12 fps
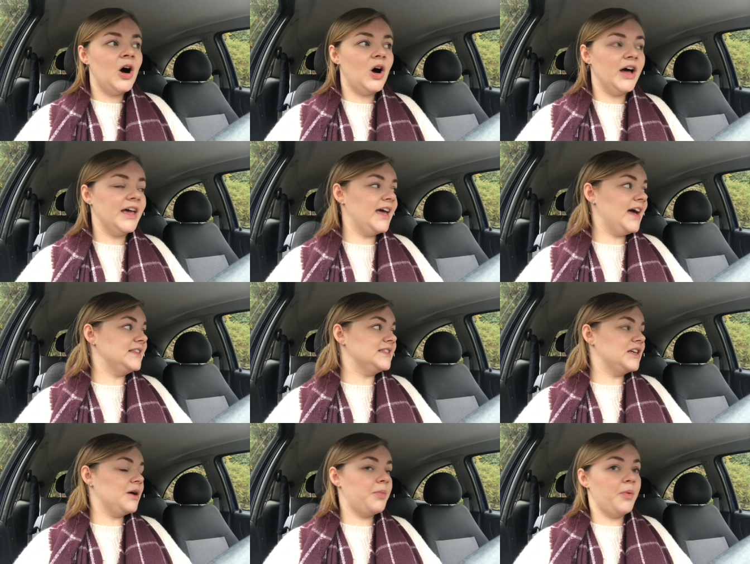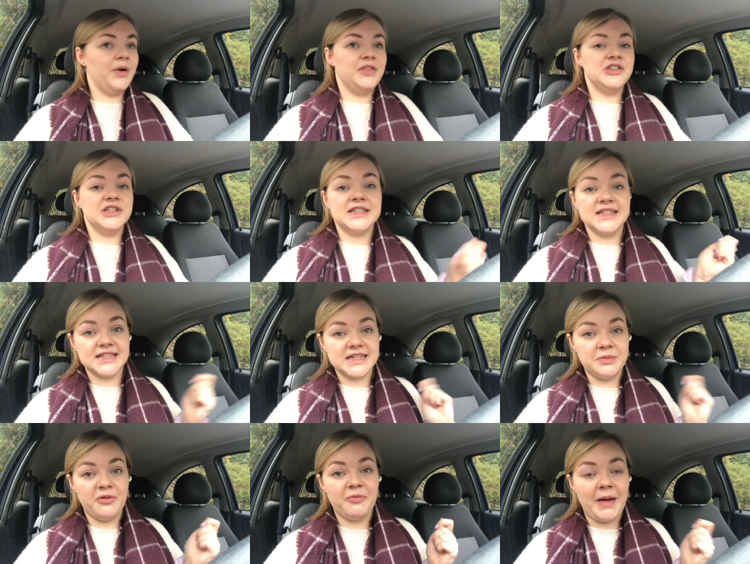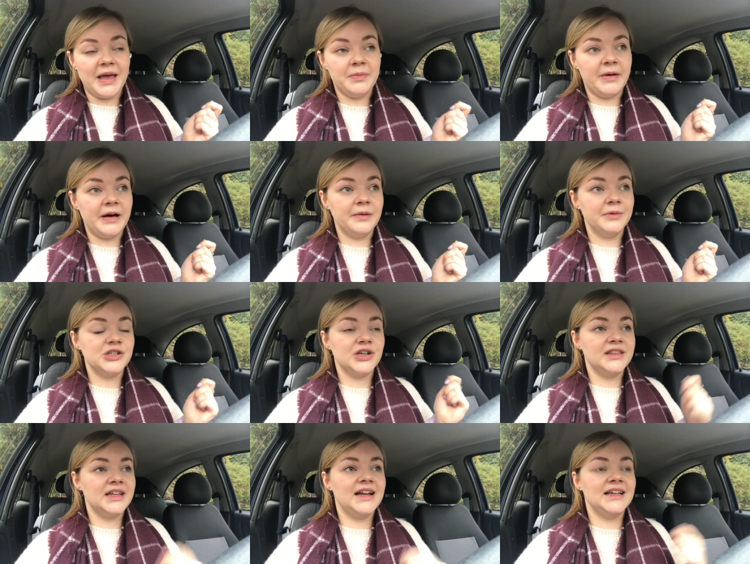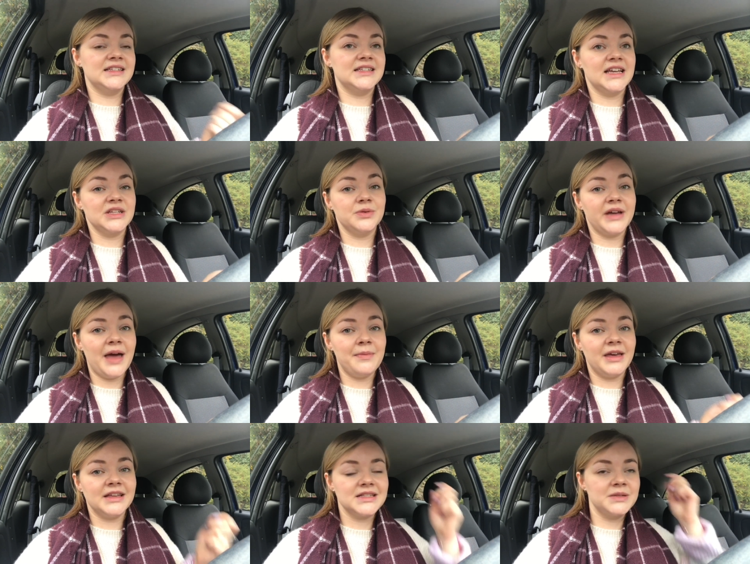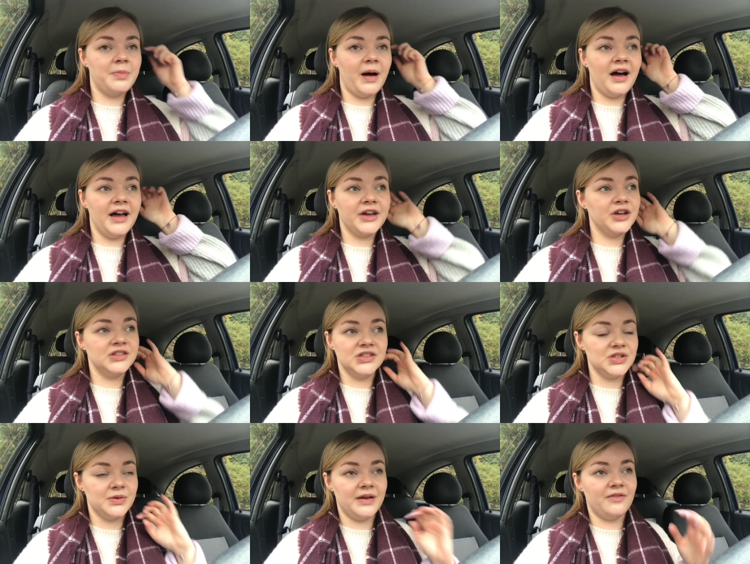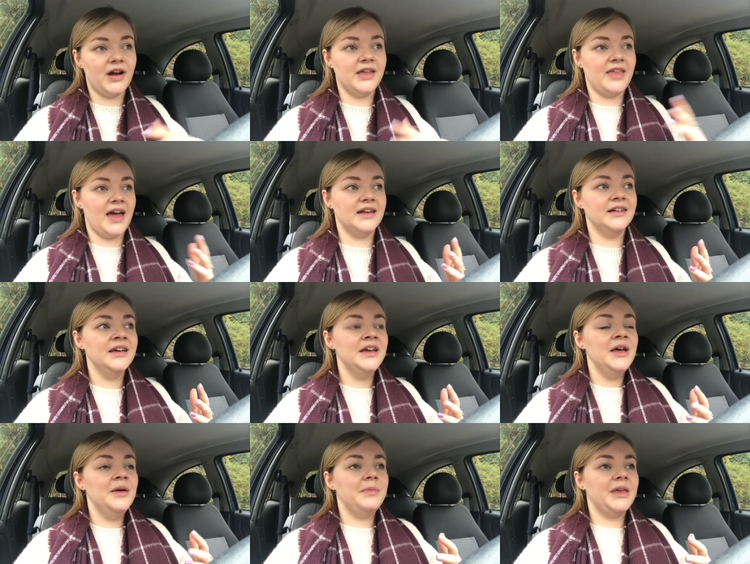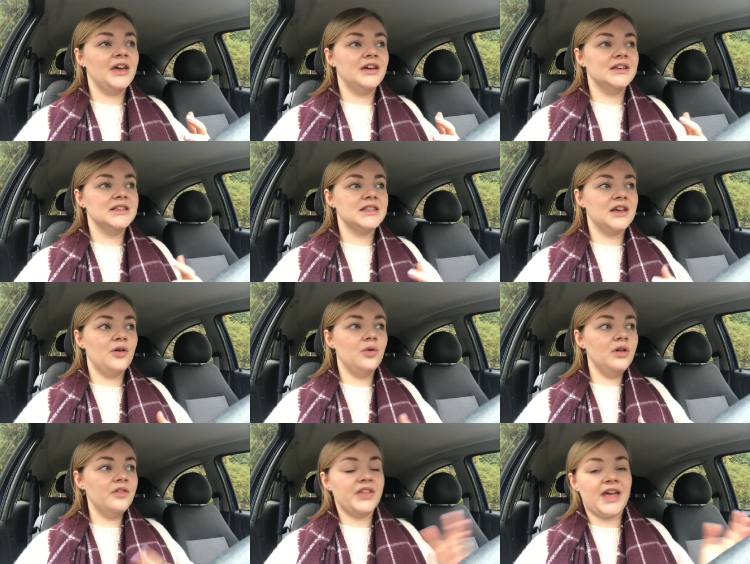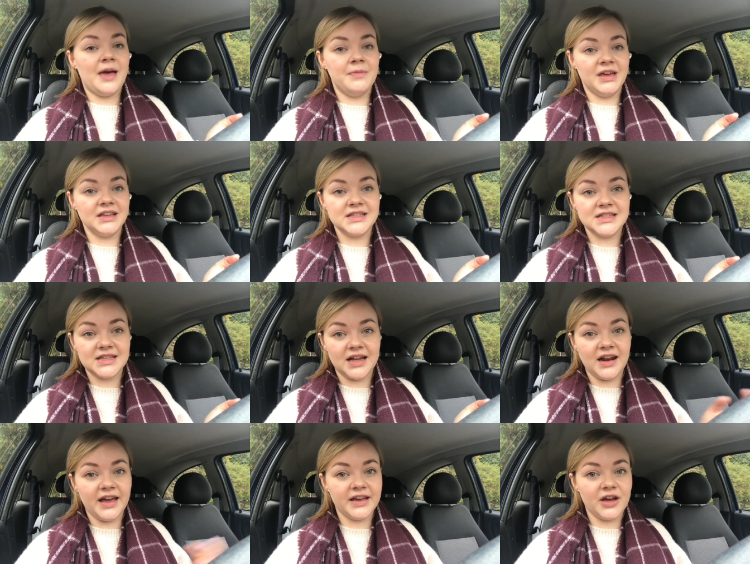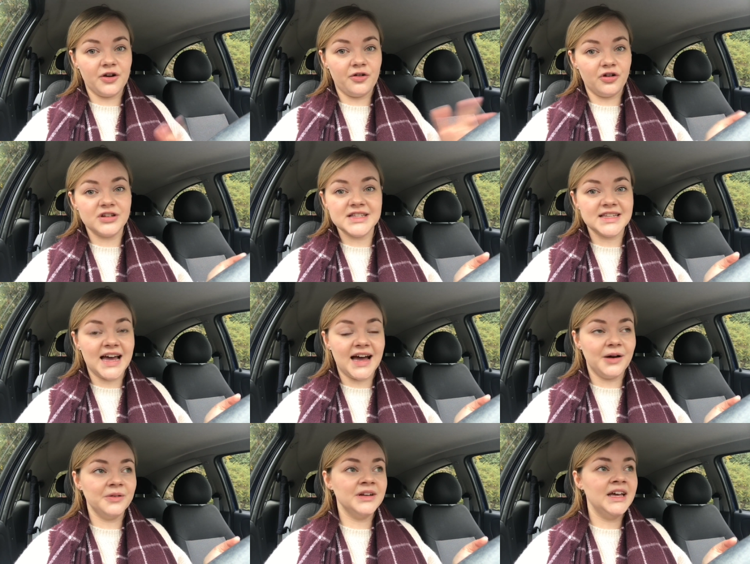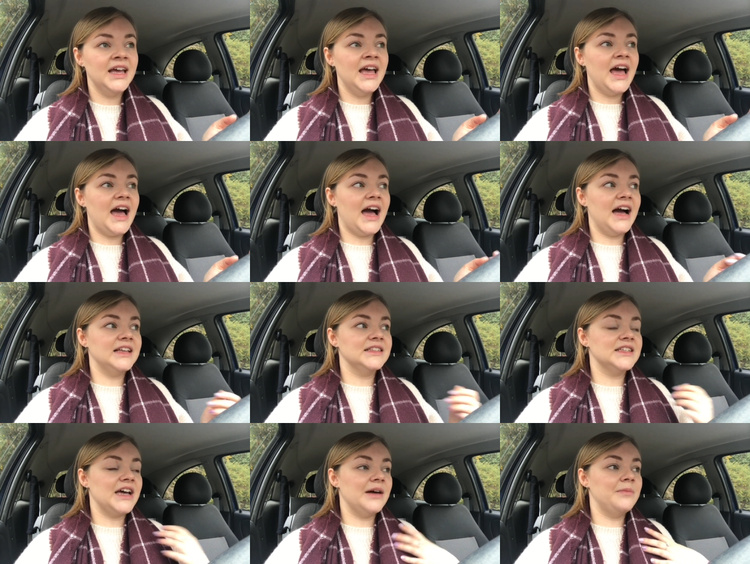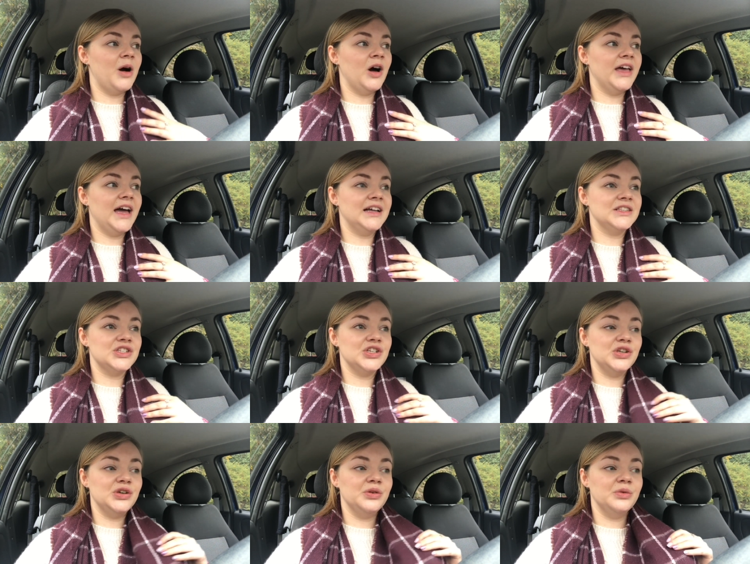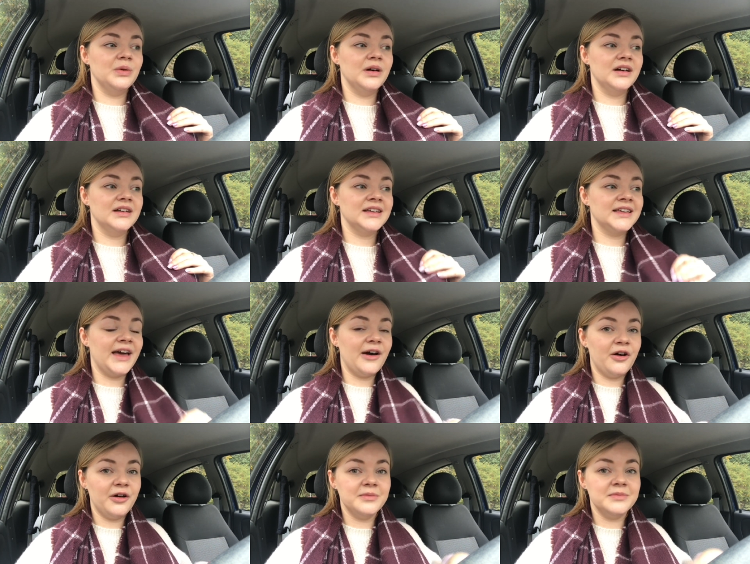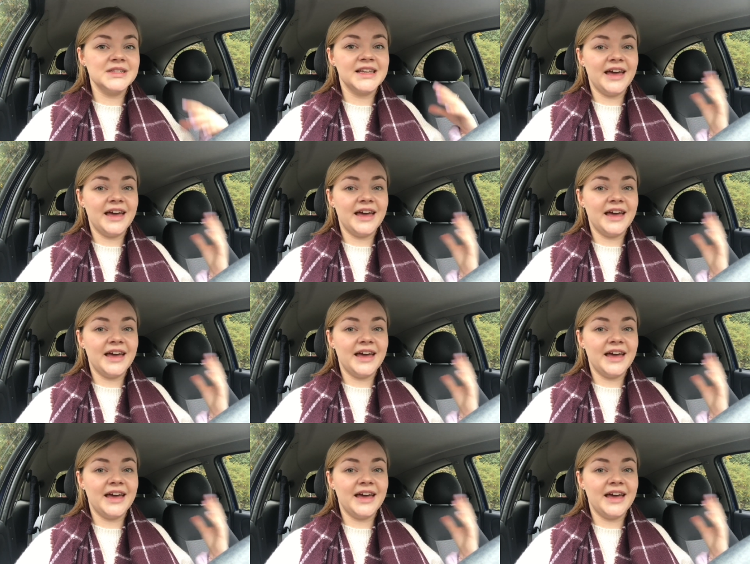I ended up with just the slip of paper, which I then had to take to a chemist. But I couldn't do it right then because all of the chemists are like across town, and I had to get home to